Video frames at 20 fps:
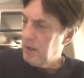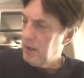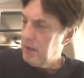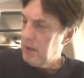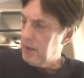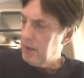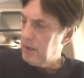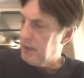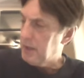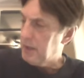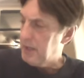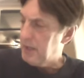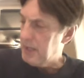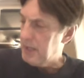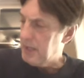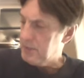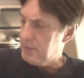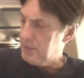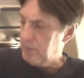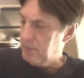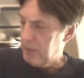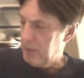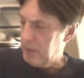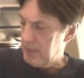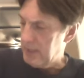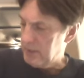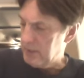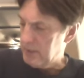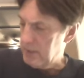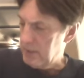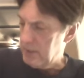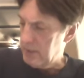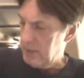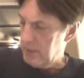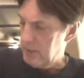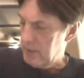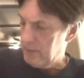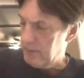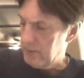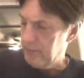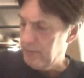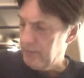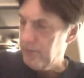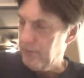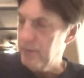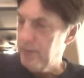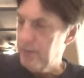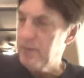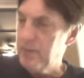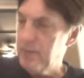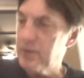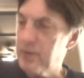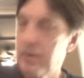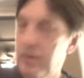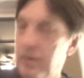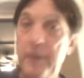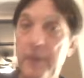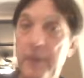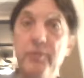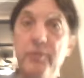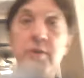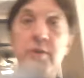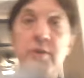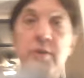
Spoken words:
The gospel lesson is from the 21st